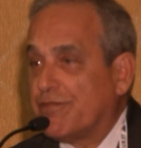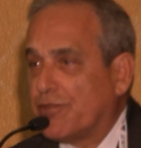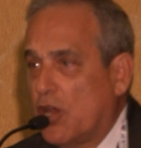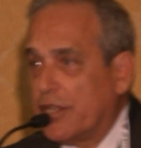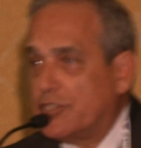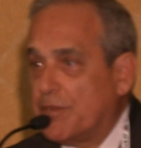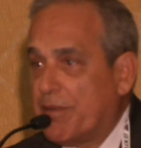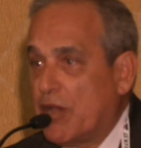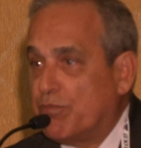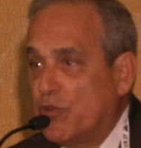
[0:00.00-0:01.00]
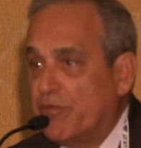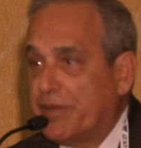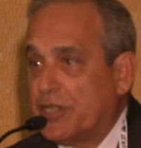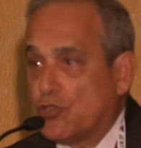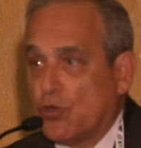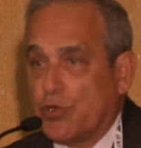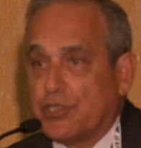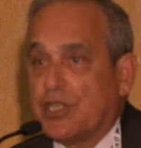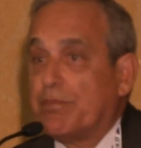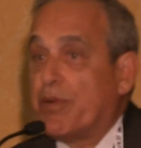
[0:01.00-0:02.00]
of knowledge about movement
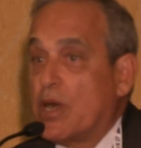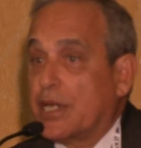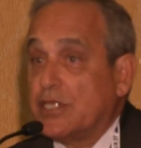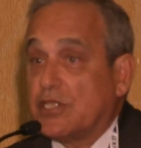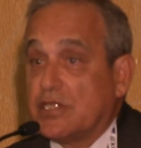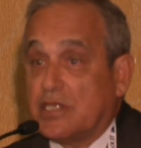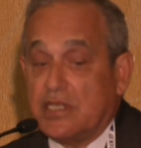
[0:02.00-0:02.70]
disorders and Parkinson's